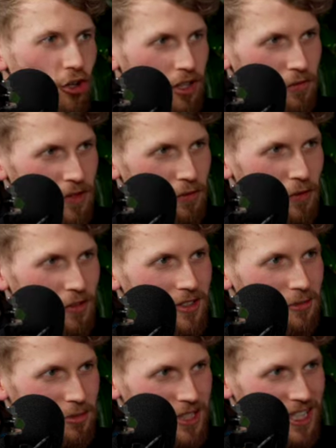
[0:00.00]
hunting for your food?
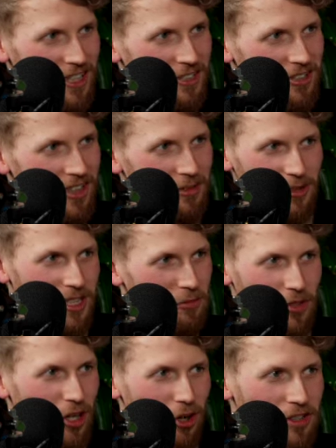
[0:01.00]
Did we decide on that? We said
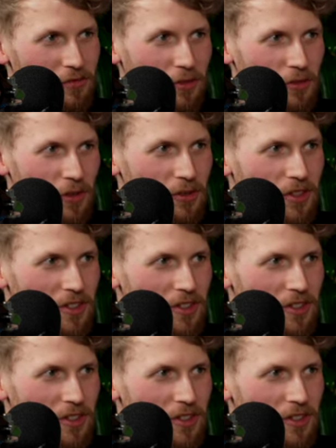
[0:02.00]
we're not hunting for food.